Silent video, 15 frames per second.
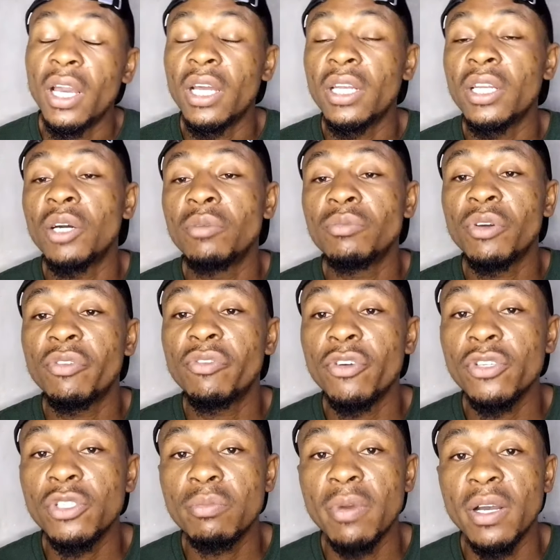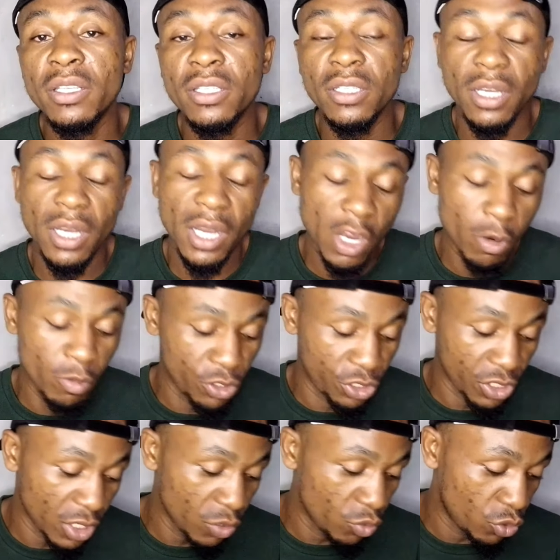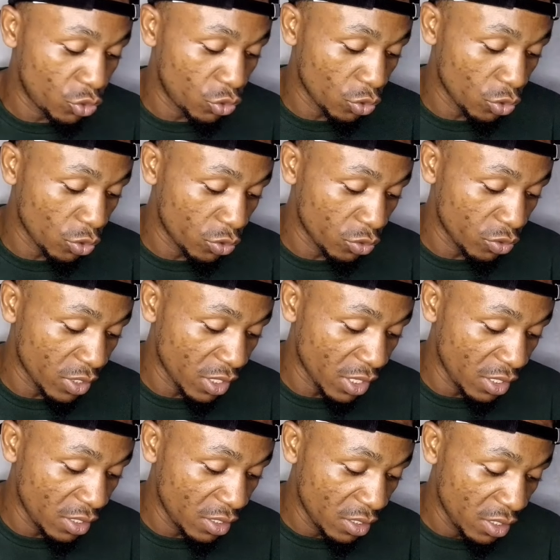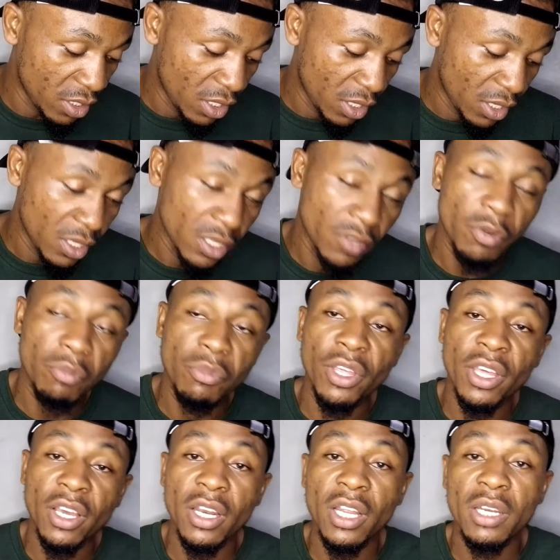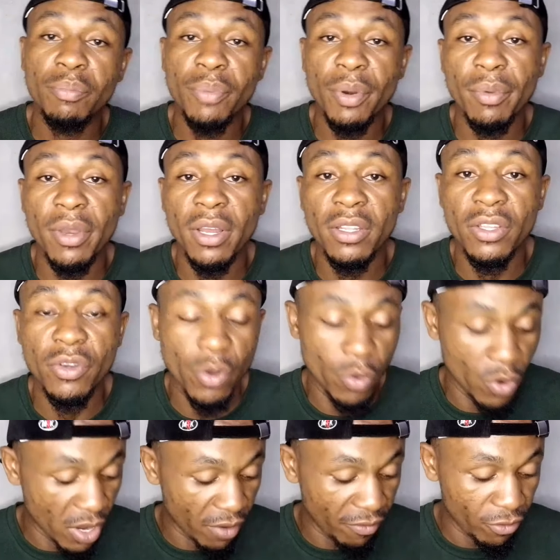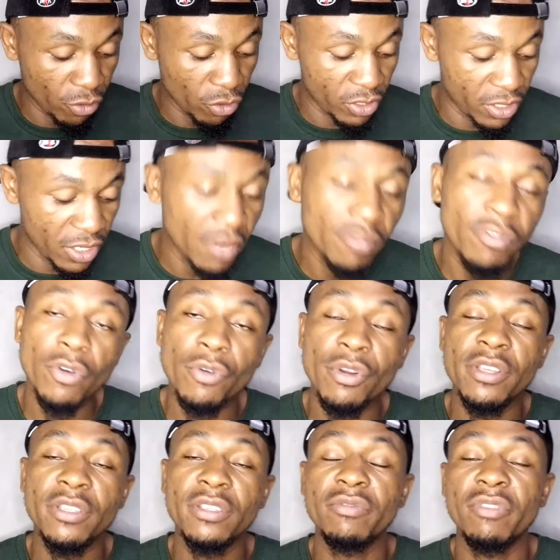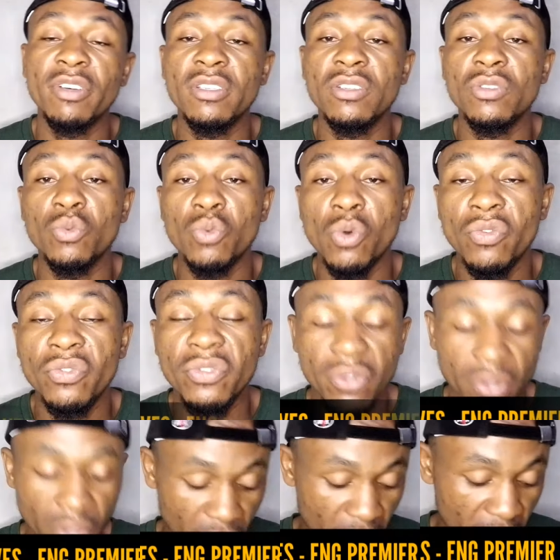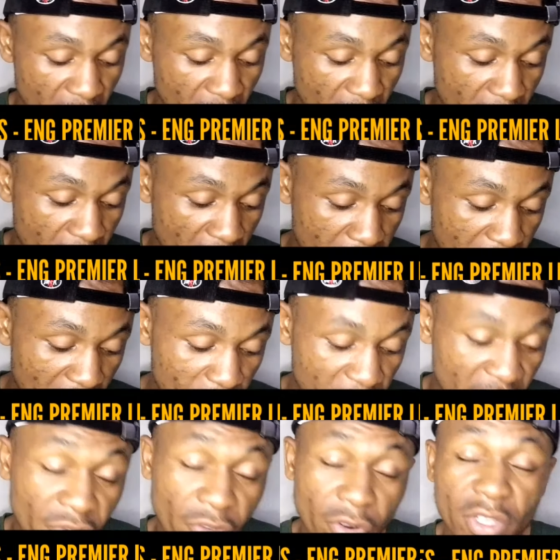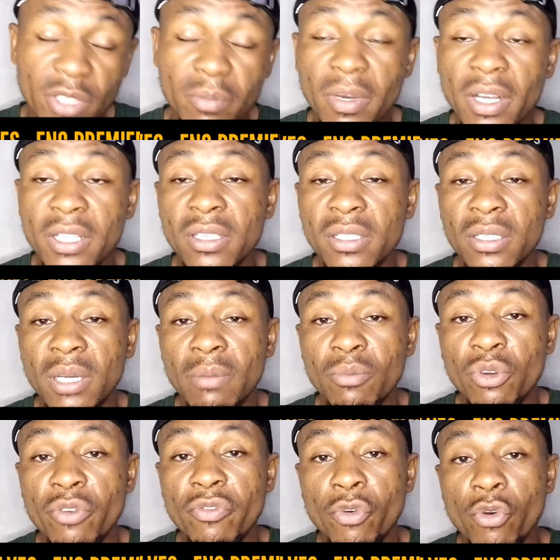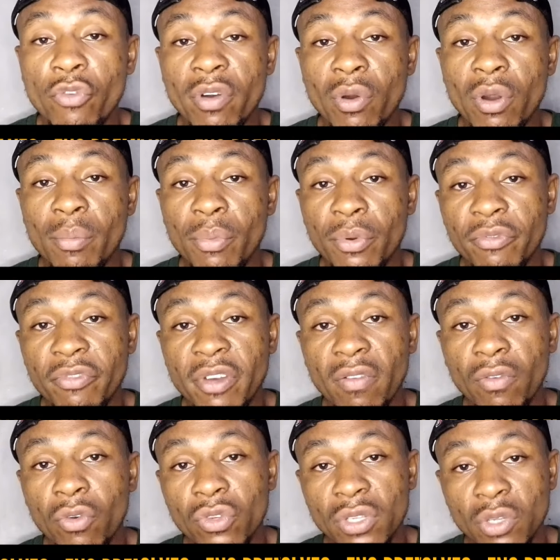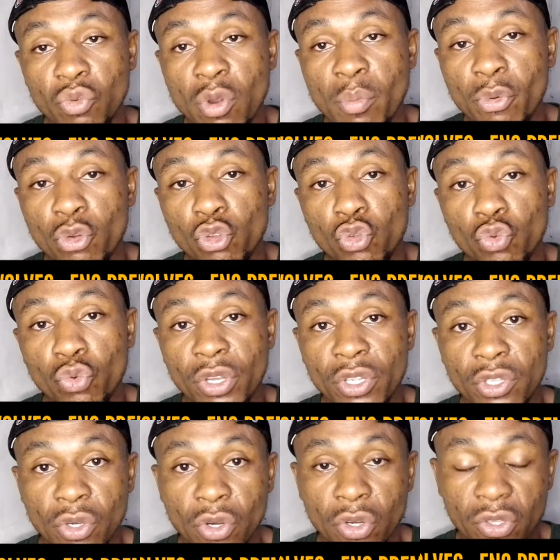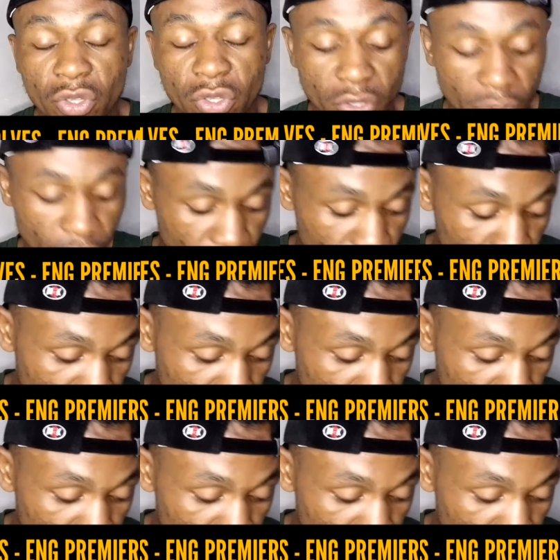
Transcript: And the first match I'll be sharing with you all today is from the England Premier League. We have Nottingham Forest versus Wolves. And my pick for this match is that I'm going for over 1.5 goals at 1.28 odds.